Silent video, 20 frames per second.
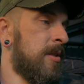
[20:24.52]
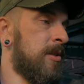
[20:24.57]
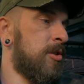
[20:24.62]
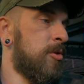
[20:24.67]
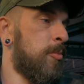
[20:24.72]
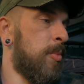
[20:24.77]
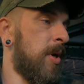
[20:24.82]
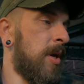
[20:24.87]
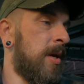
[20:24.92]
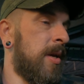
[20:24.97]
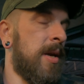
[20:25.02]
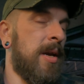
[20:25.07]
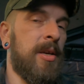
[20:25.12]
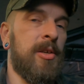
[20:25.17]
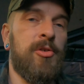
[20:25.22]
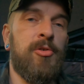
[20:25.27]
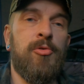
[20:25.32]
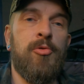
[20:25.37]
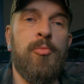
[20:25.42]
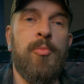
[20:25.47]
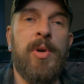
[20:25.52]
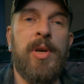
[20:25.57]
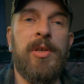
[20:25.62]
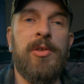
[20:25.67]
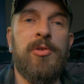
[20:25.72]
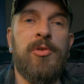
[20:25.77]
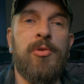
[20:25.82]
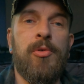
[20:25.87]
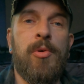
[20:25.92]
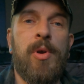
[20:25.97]
spare cash to buy
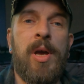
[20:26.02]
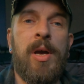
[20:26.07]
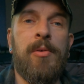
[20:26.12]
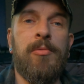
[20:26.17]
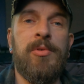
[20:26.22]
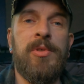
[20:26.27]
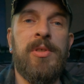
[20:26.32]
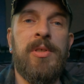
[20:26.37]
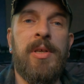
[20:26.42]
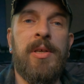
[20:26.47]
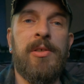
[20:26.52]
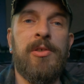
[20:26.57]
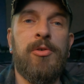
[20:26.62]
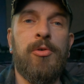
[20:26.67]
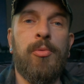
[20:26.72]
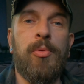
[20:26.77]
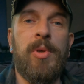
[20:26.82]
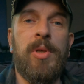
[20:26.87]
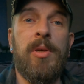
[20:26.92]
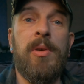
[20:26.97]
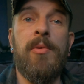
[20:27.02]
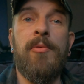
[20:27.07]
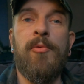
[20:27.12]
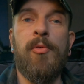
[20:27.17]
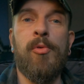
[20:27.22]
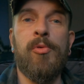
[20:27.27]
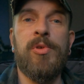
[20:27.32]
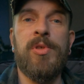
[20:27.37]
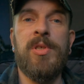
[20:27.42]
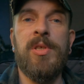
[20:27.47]
the Audi S3
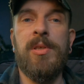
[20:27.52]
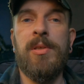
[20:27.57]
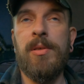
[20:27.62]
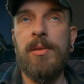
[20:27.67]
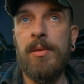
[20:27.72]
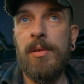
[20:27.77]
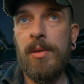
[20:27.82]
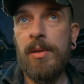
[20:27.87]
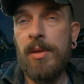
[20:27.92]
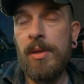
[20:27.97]
front seat.